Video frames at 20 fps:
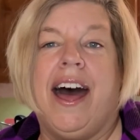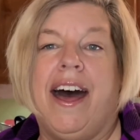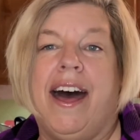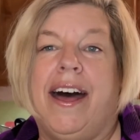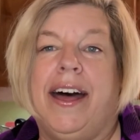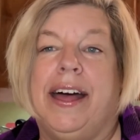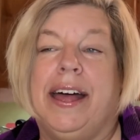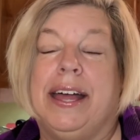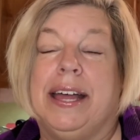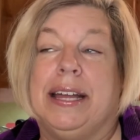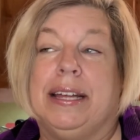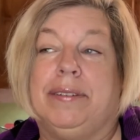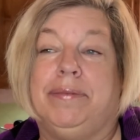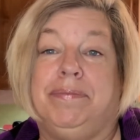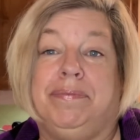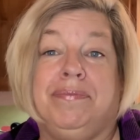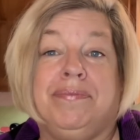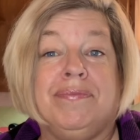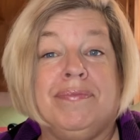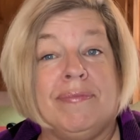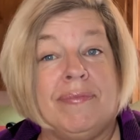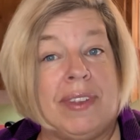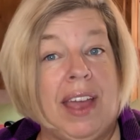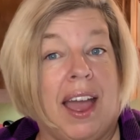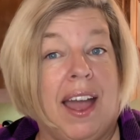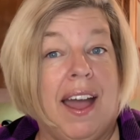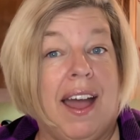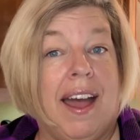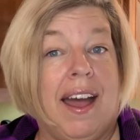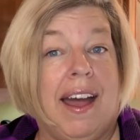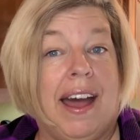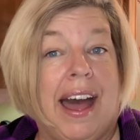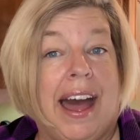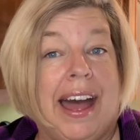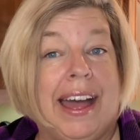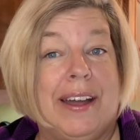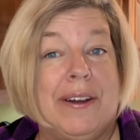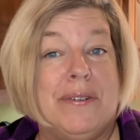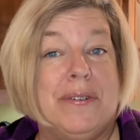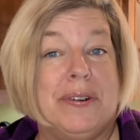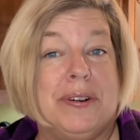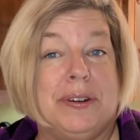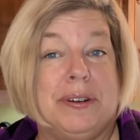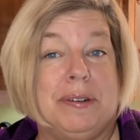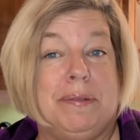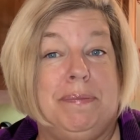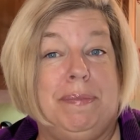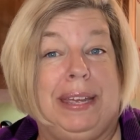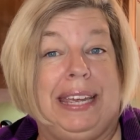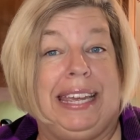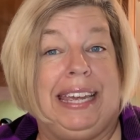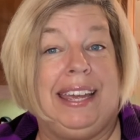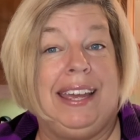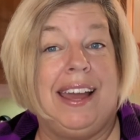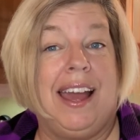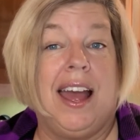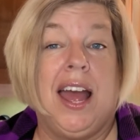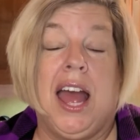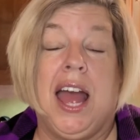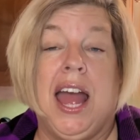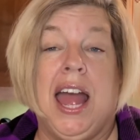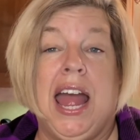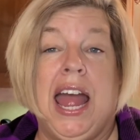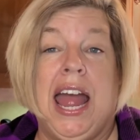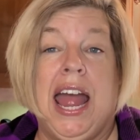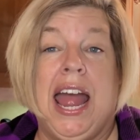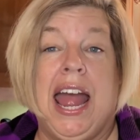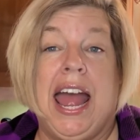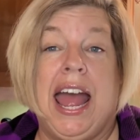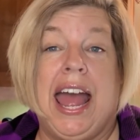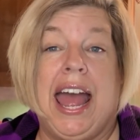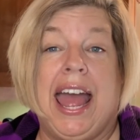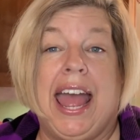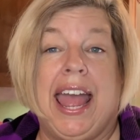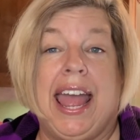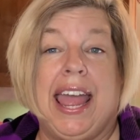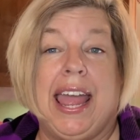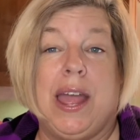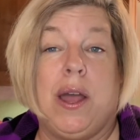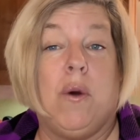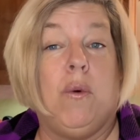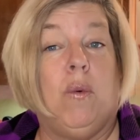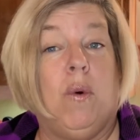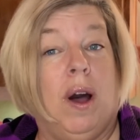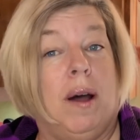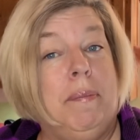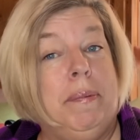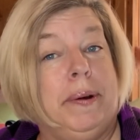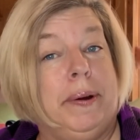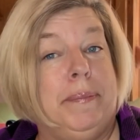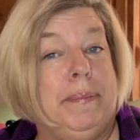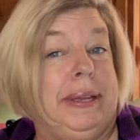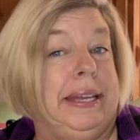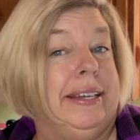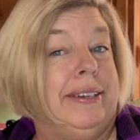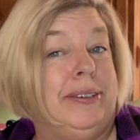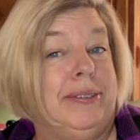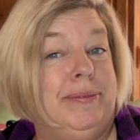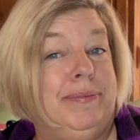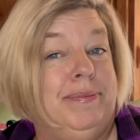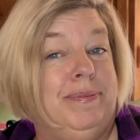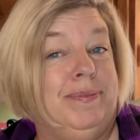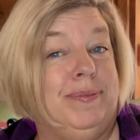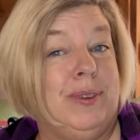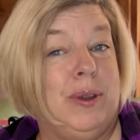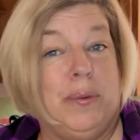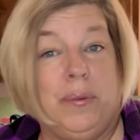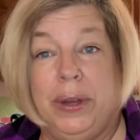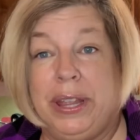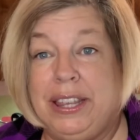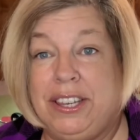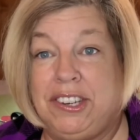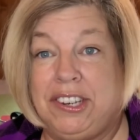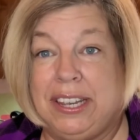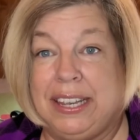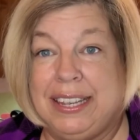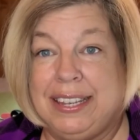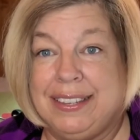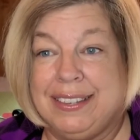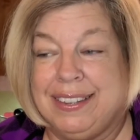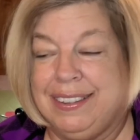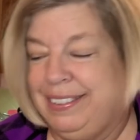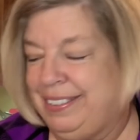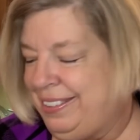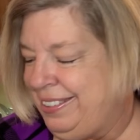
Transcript: I ordered me a Whopper meal with cheese.